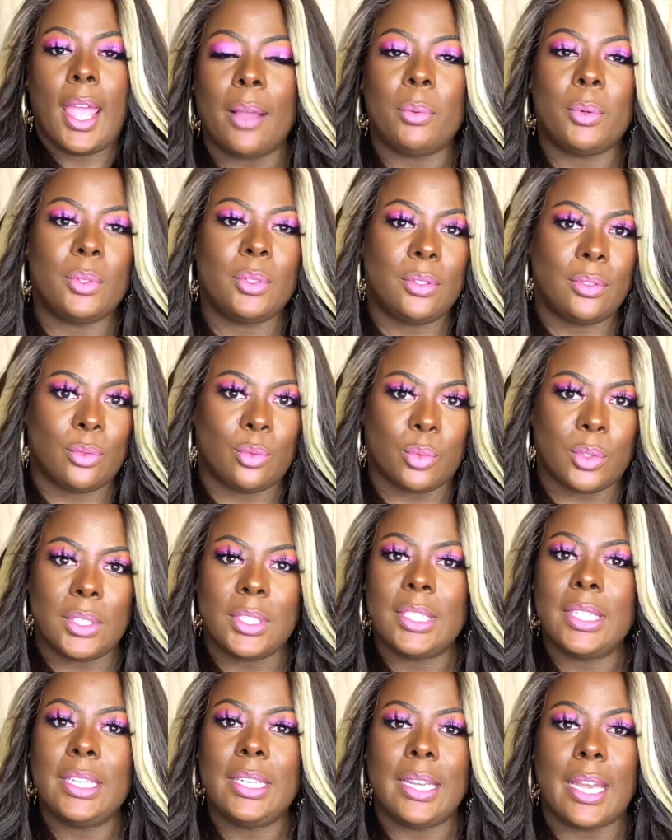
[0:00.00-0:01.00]
I was
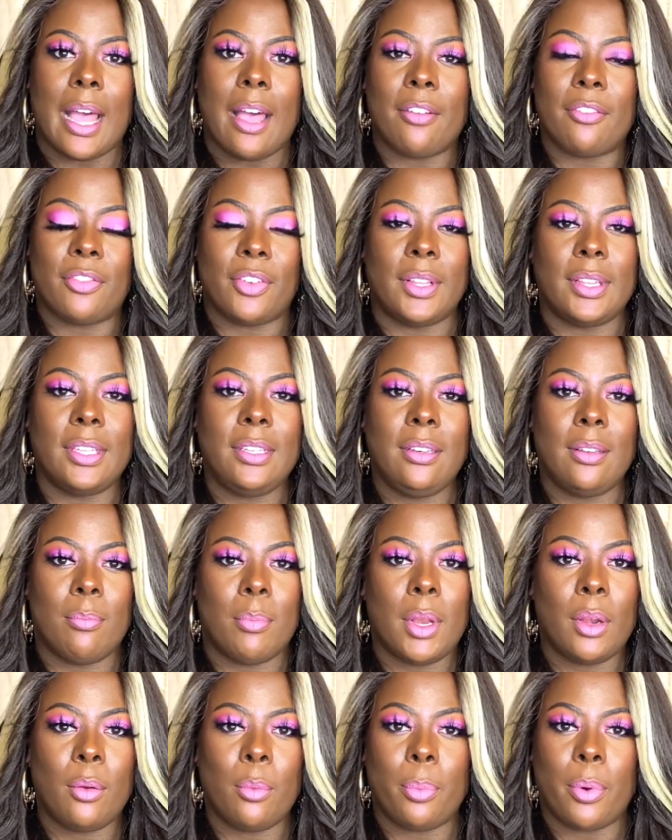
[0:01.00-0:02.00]
really not feeling
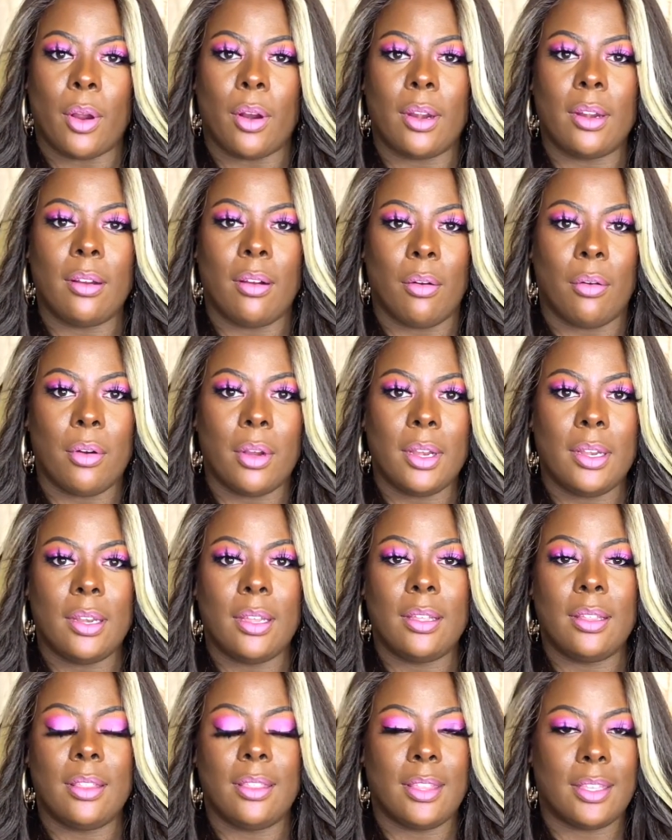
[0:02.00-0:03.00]
the middle part on
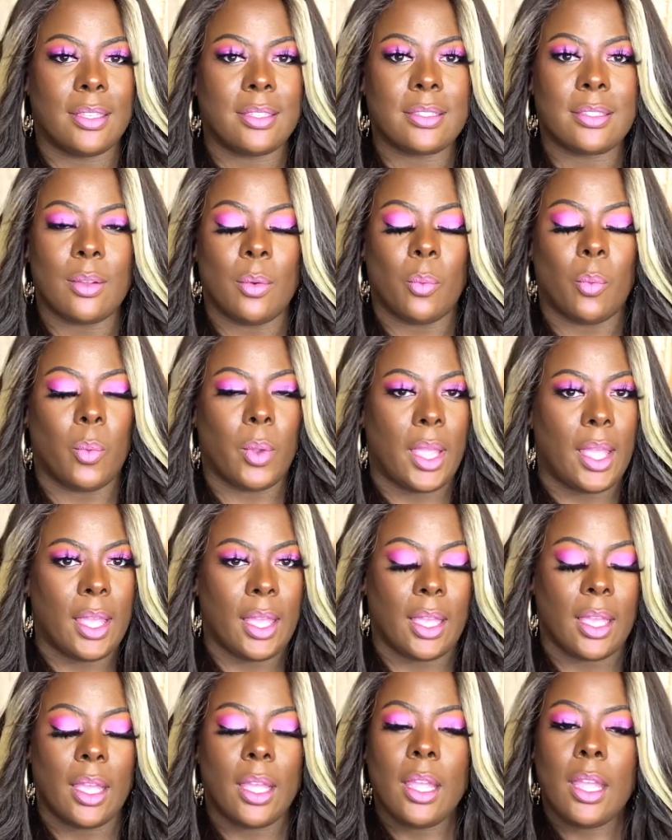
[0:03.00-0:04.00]
this
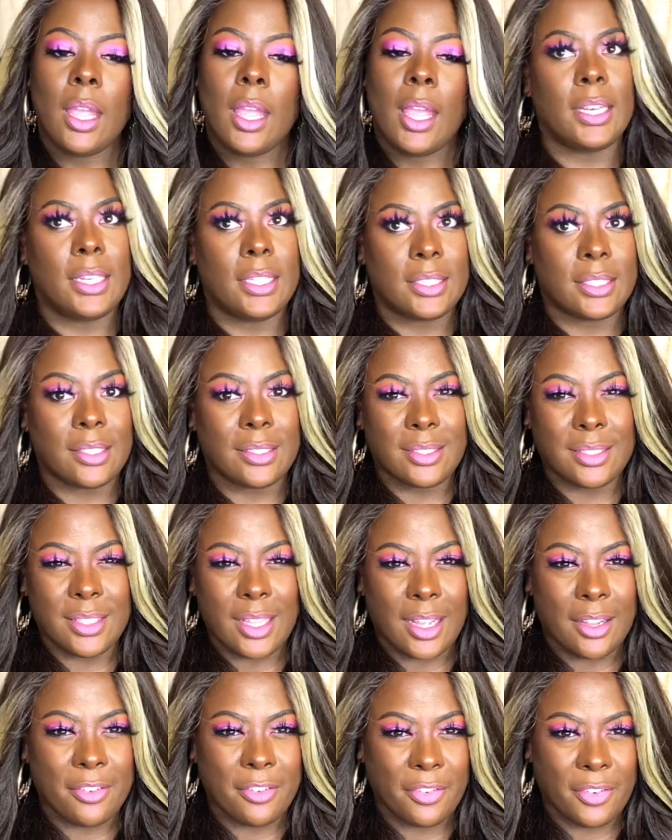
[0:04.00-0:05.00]
wig. It is a
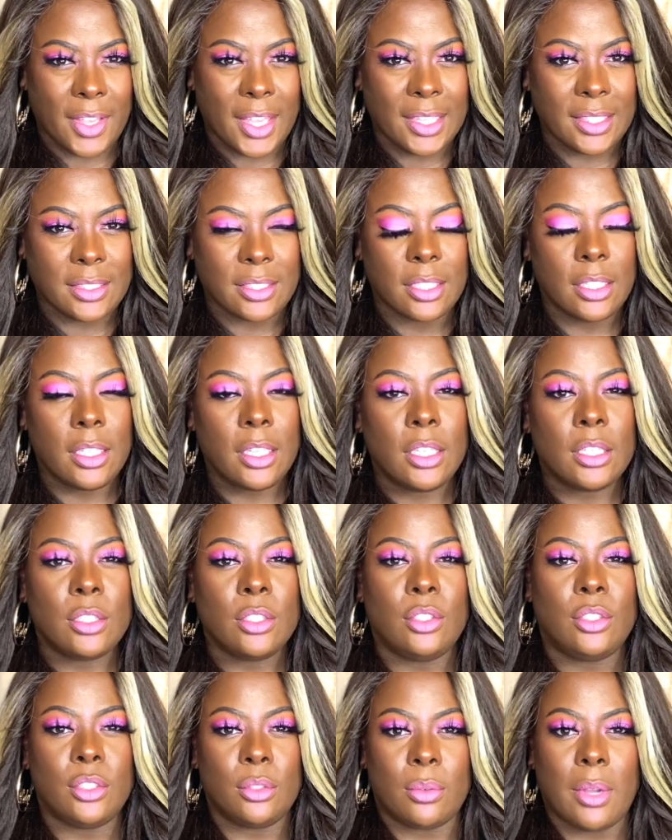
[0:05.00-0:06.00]
snug fit.
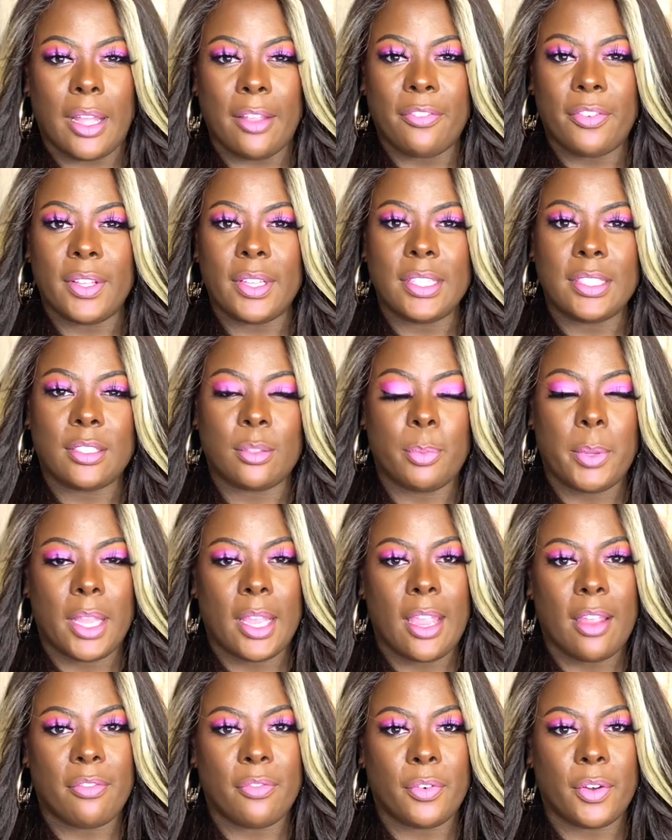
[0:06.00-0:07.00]
Do I feel it's
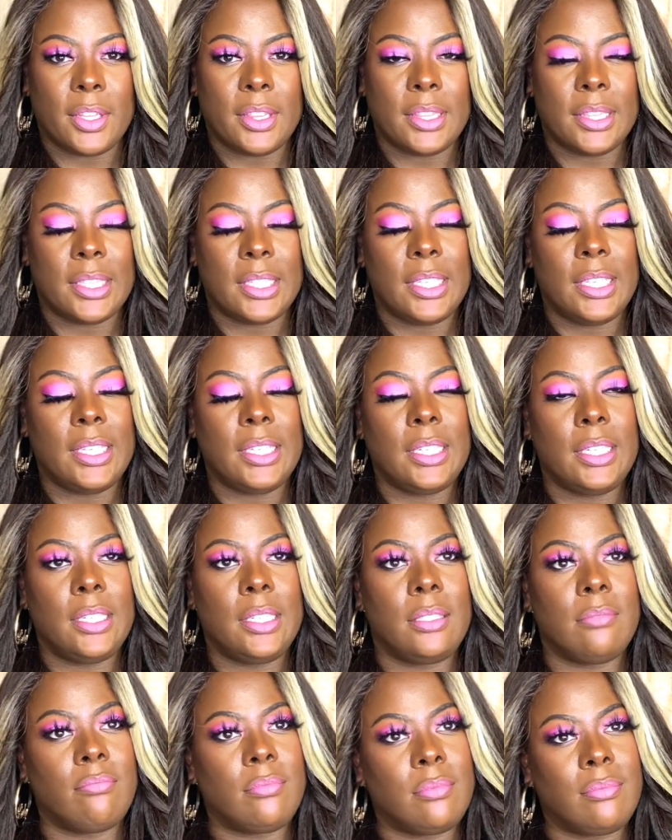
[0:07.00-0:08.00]
big head friendly?